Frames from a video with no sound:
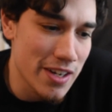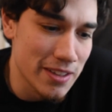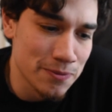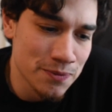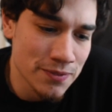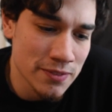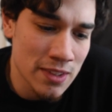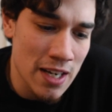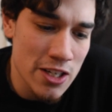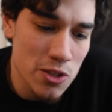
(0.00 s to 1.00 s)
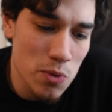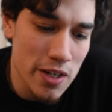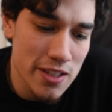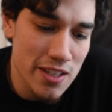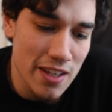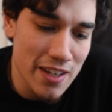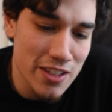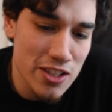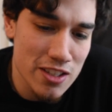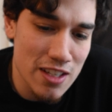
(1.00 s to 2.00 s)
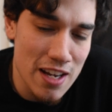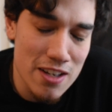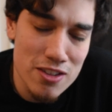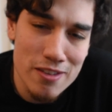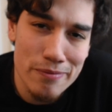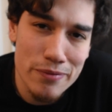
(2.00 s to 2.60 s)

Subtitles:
And I just wanted to just kind of